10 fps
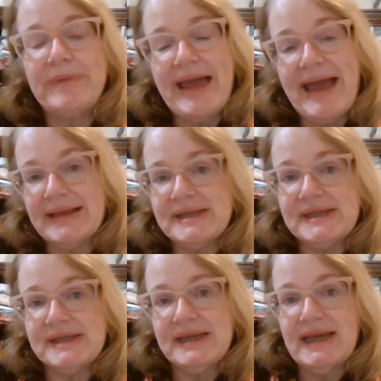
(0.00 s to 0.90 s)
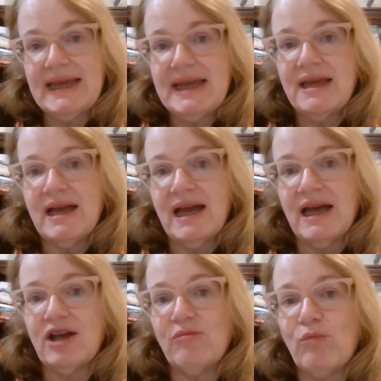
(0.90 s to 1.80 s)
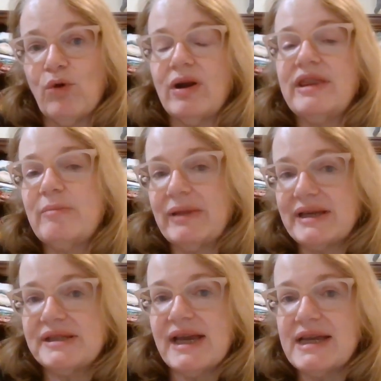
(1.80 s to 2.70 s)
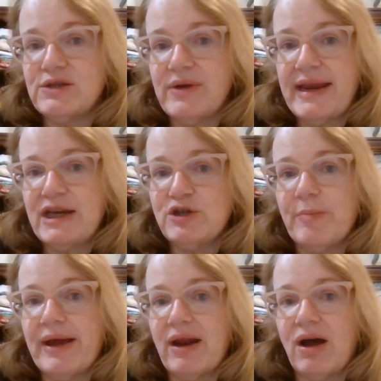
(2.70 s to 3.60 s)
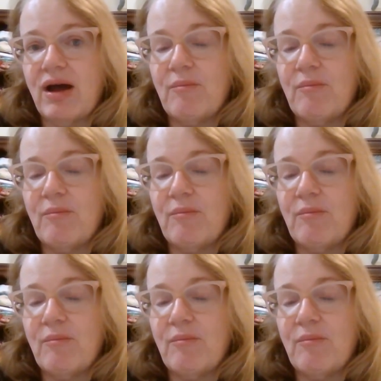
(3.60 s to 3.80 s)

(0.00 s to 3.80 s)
that's more in the plus size range, but